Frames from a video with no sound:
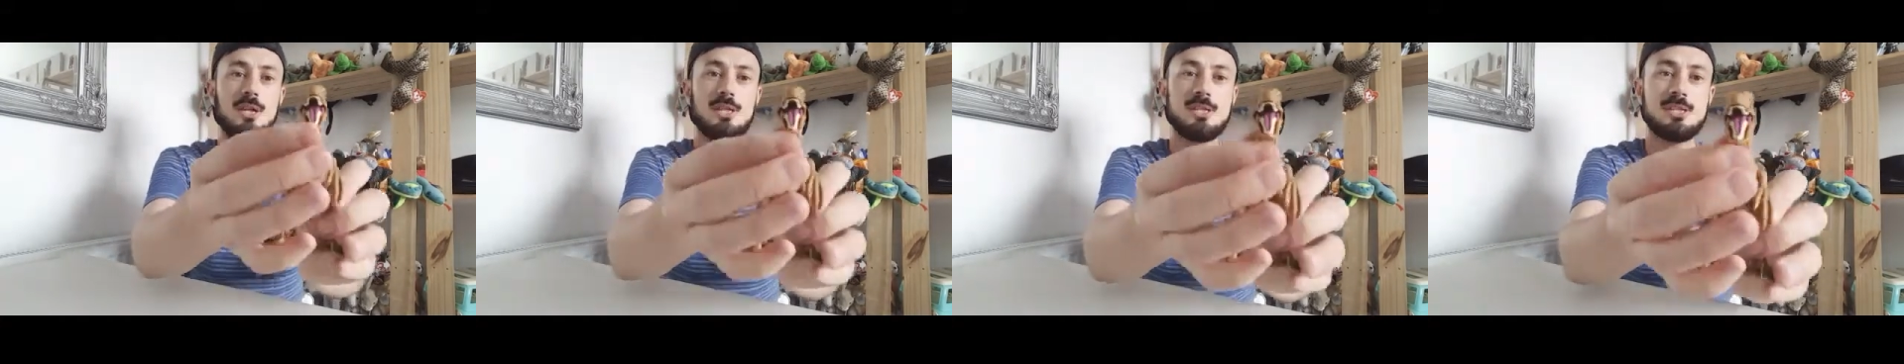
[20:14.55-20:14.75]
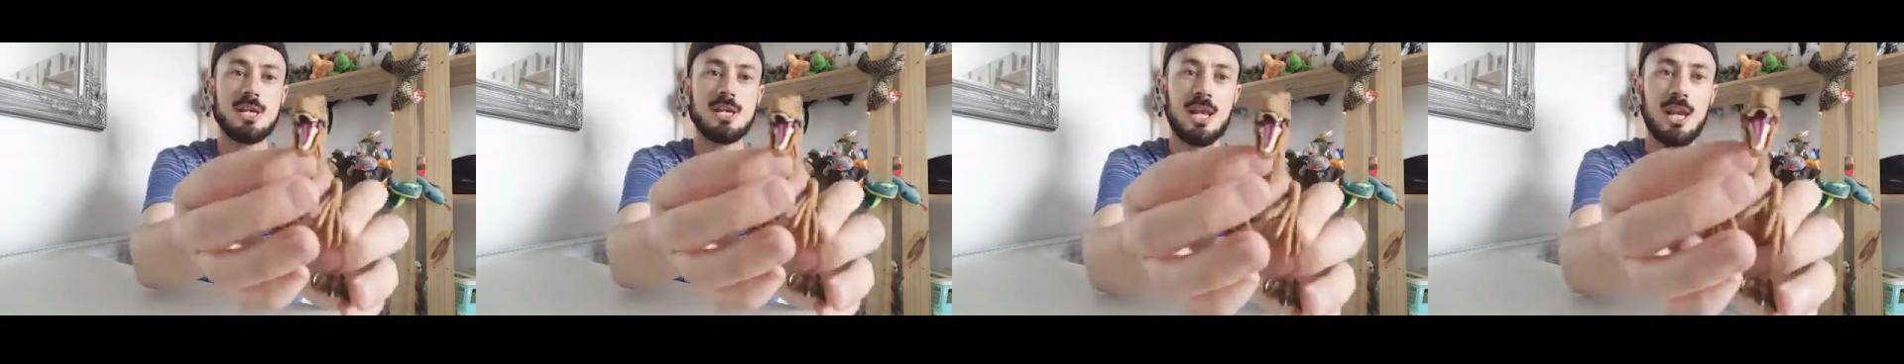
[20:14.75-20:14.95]

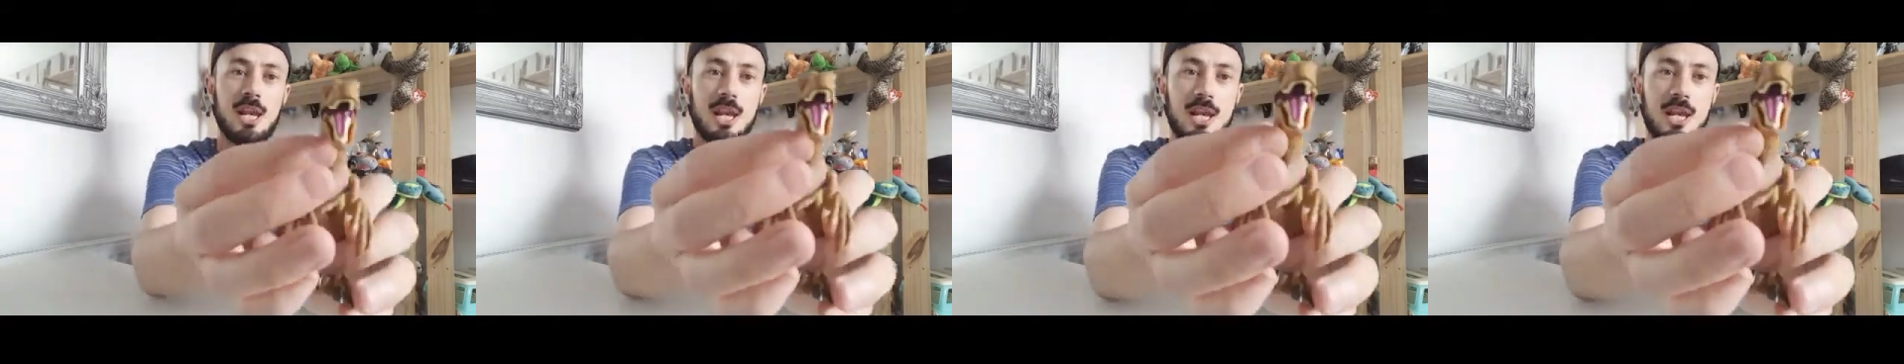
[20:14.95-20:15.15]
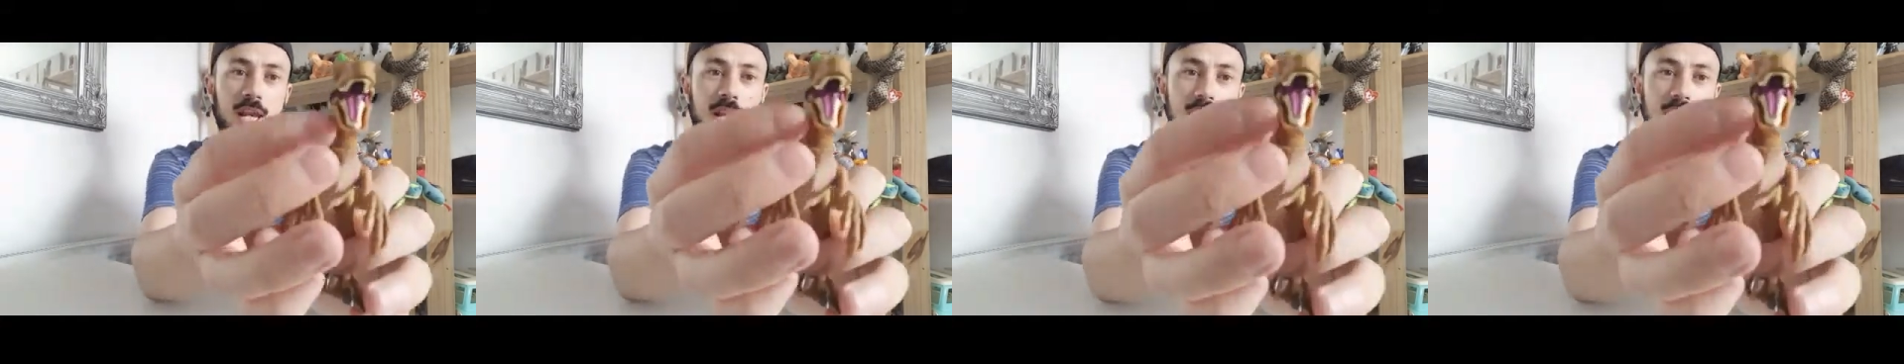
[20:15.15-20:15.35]

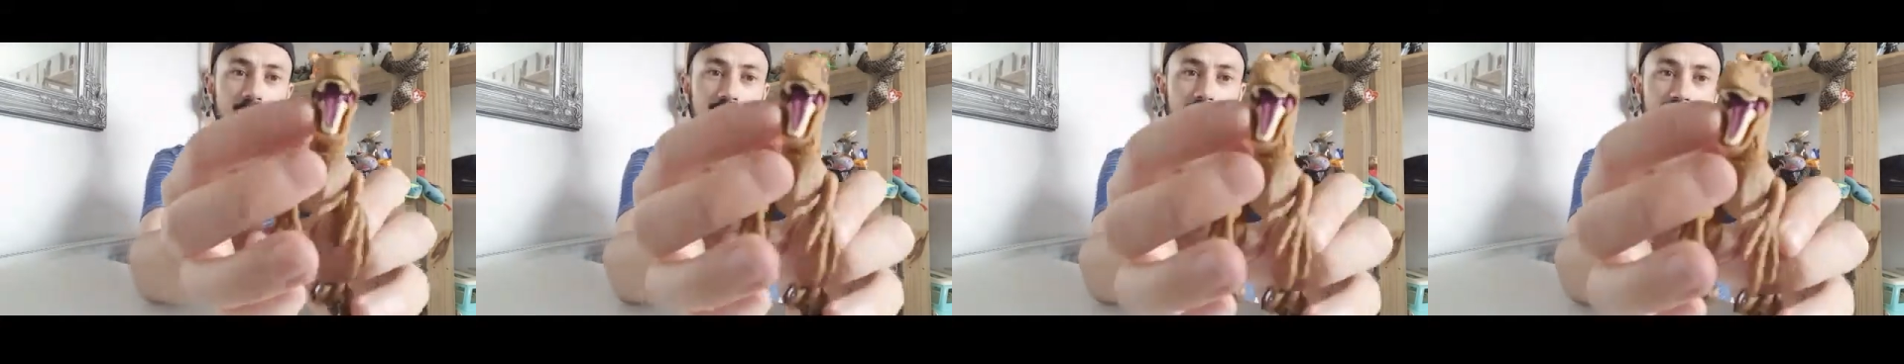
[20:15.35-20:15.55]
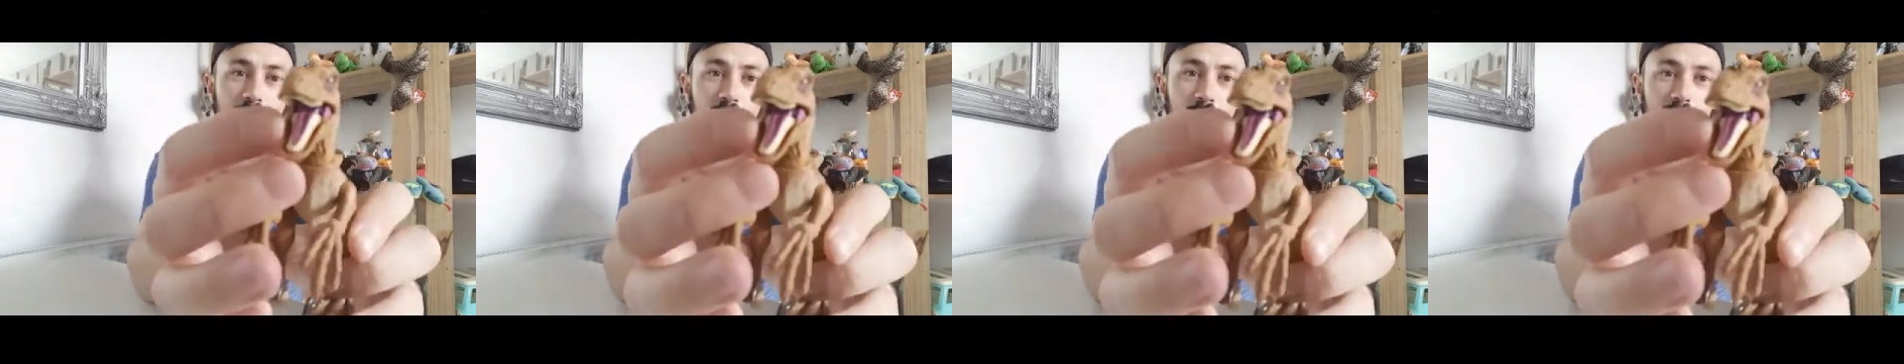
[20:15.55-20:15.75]
detailing in
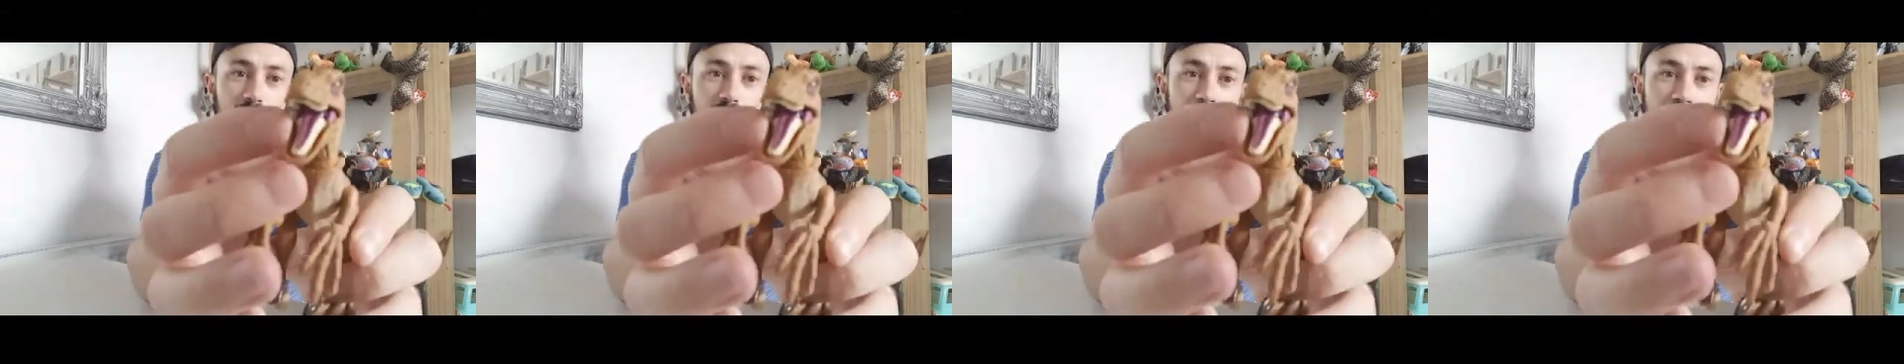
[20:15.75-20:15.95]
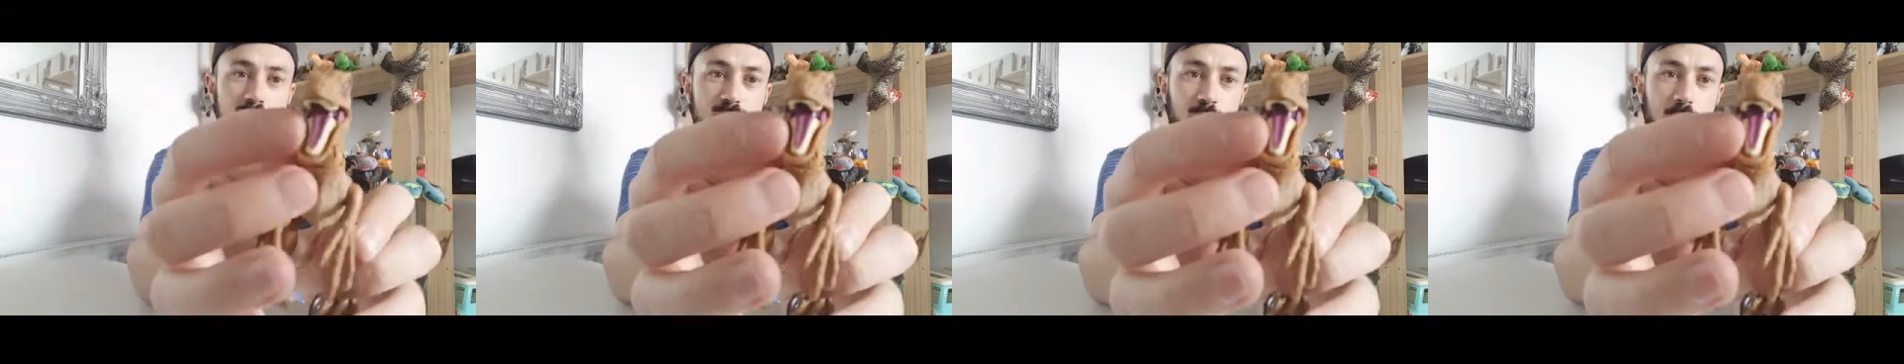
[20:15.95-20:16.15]
his
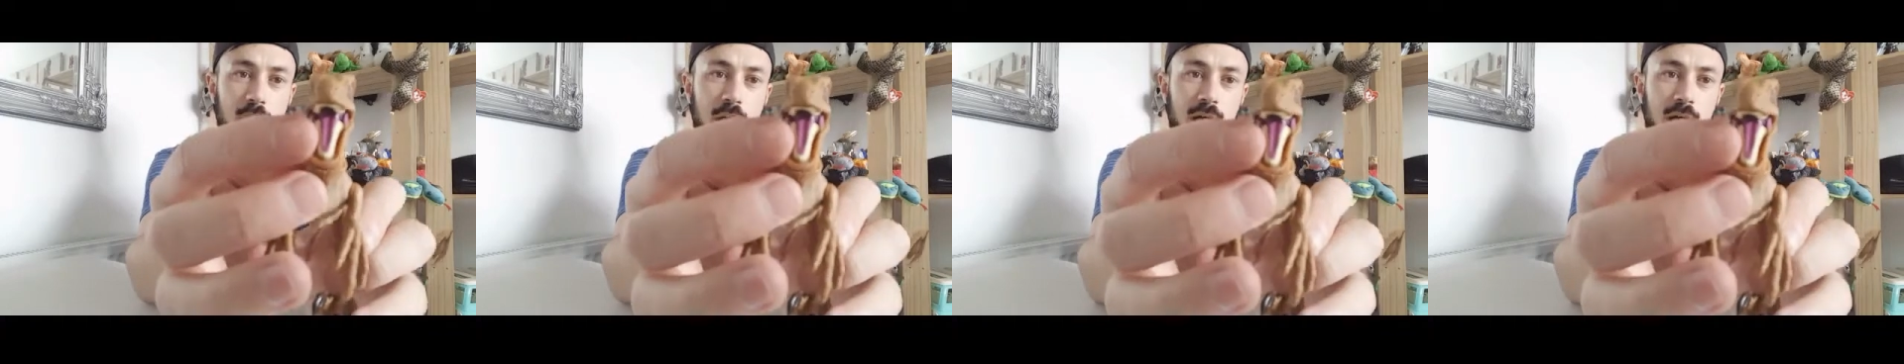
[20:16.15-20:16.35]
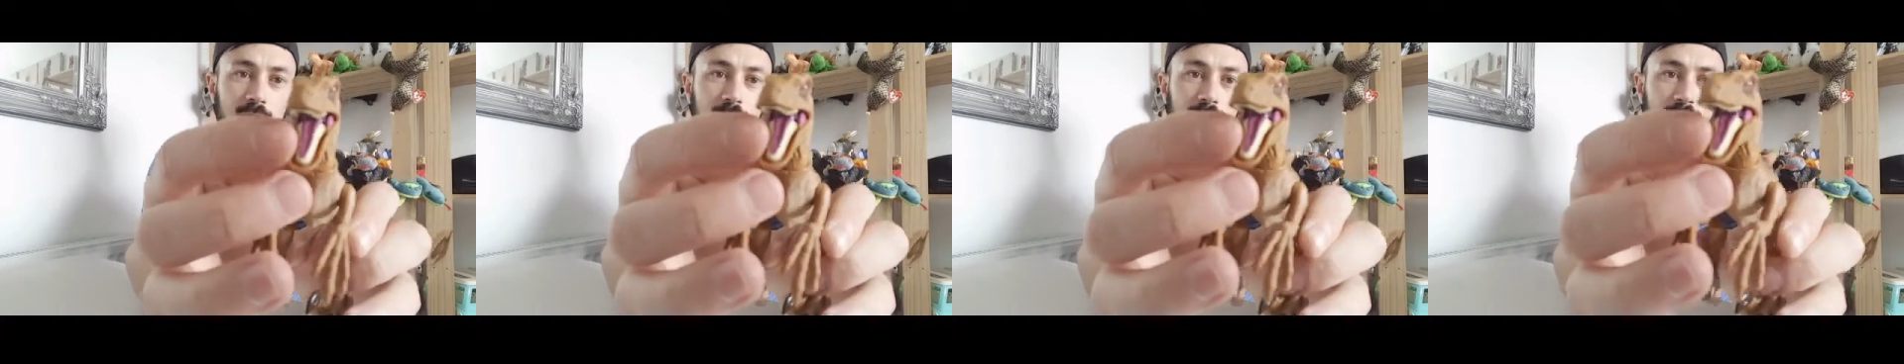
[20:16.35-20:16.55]
mouth as
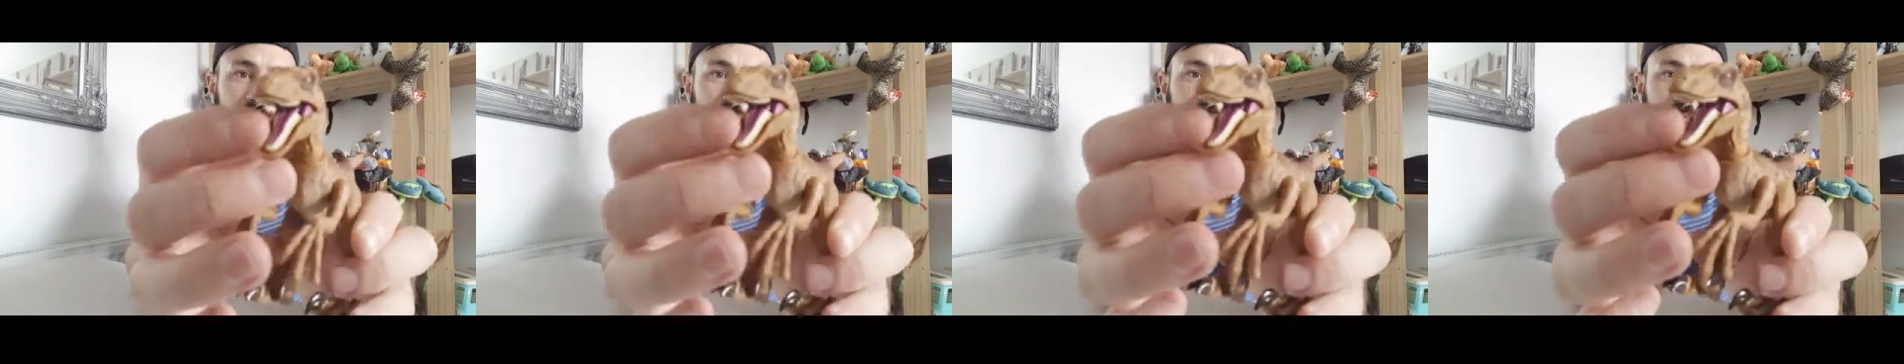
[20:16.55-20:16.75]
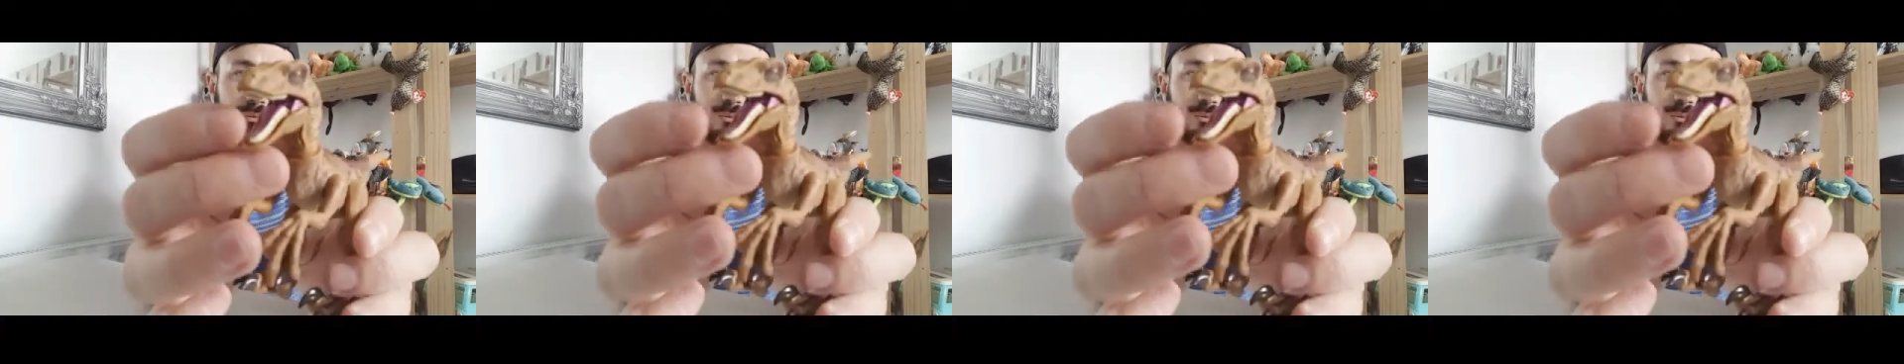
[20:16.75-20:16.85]
well.